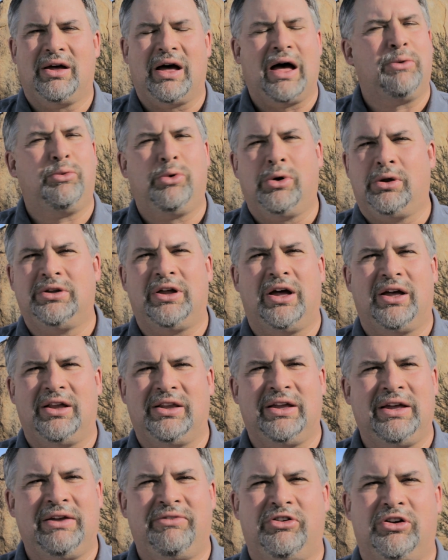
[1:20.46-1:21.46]
I will not
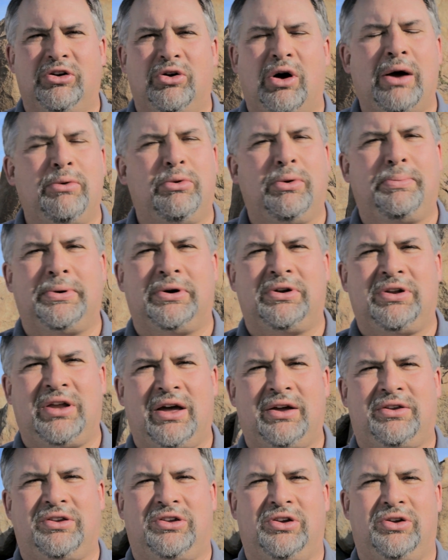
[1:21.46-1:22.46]
leave you, I will
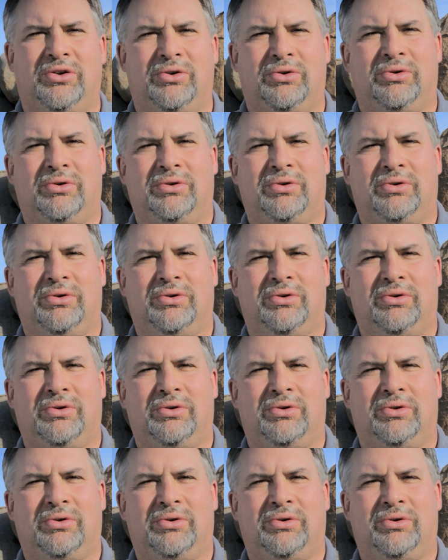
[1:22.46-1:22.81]
protect you.